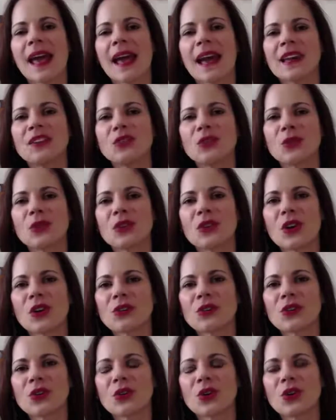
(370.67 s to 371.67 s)
And you can
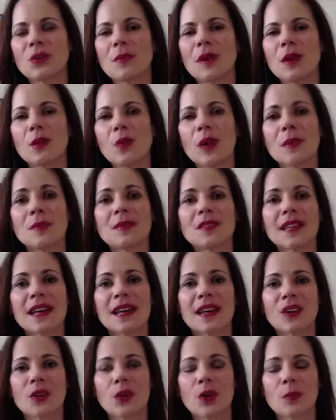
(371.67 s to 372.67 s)
also go to my
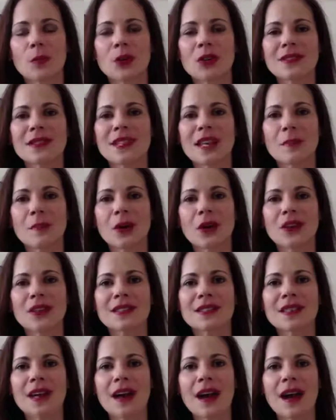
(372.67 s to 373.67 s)
website at
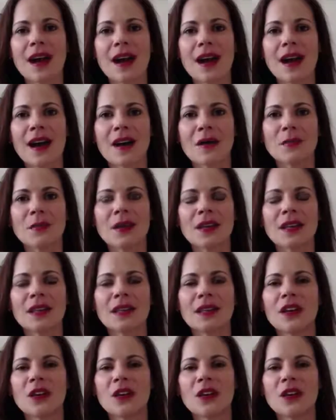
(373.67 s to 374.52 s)
corporateescapeartist.com